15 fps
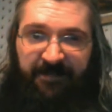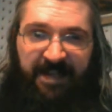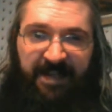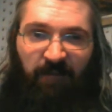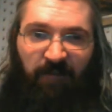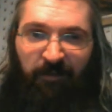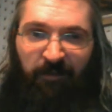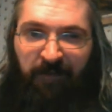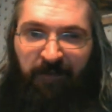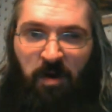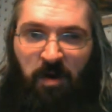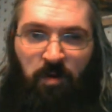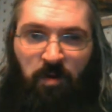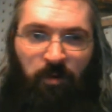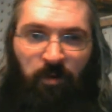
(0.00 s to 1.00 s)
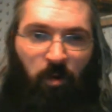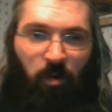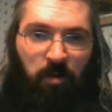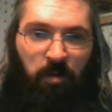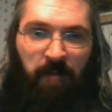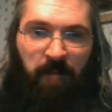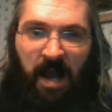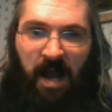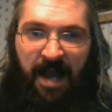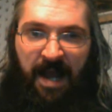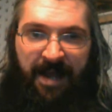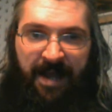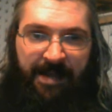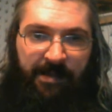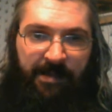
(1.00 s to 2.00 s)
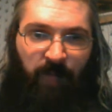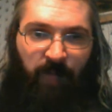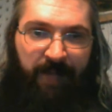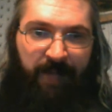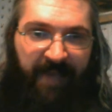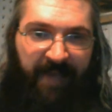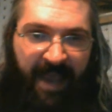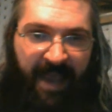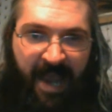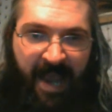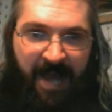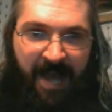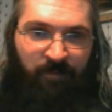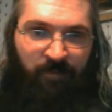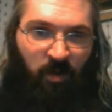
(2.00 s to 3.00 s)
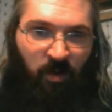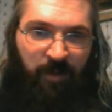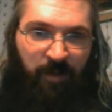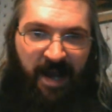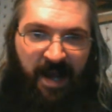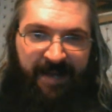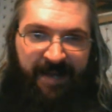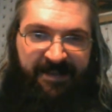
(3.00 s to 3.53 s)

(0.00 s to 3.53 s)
telephone or by webcam or by